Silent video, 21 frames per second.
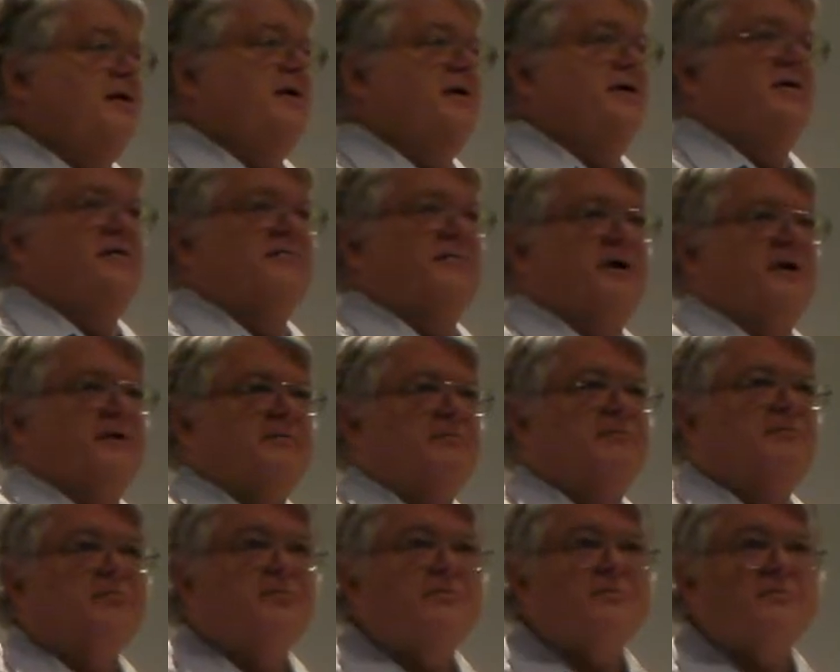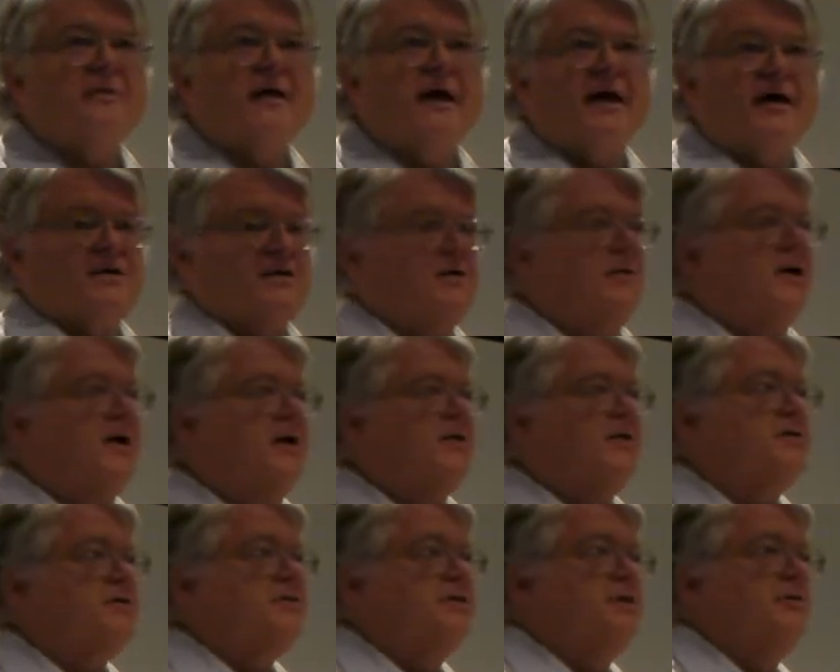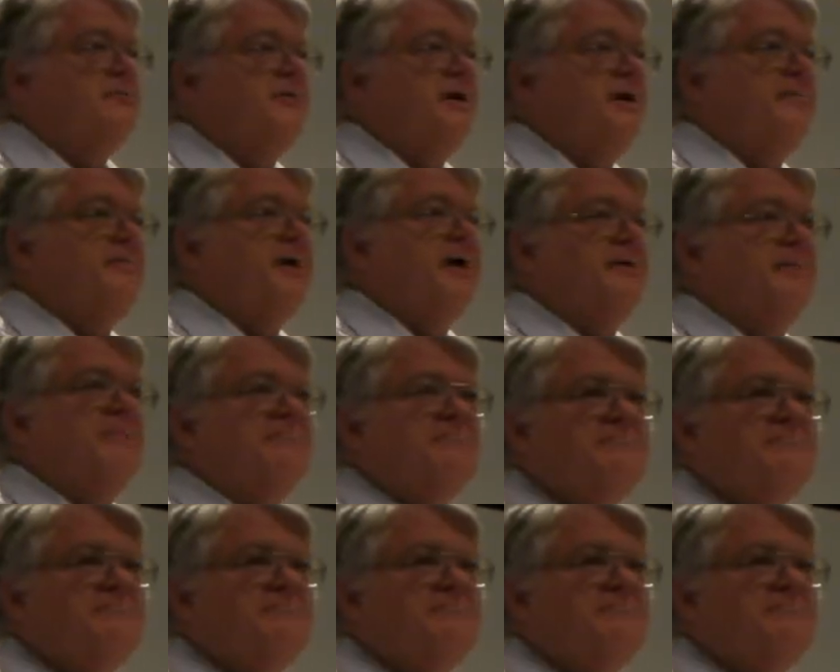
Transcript: You know, if I ask around this room, I bet